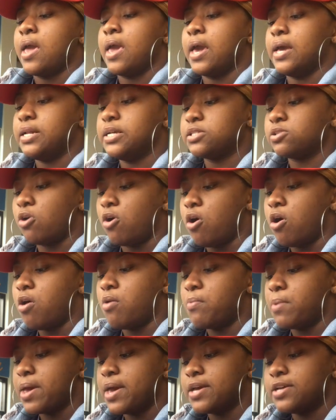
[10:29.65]
and it's
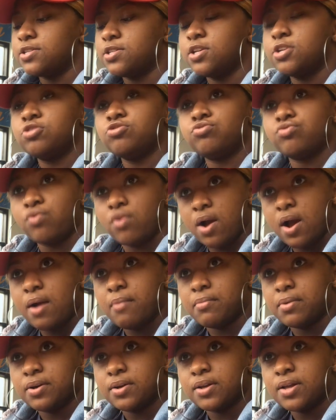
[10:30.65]
always
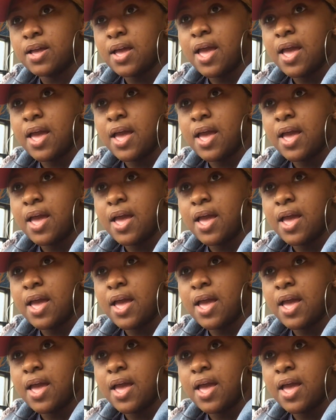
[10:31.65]
drama.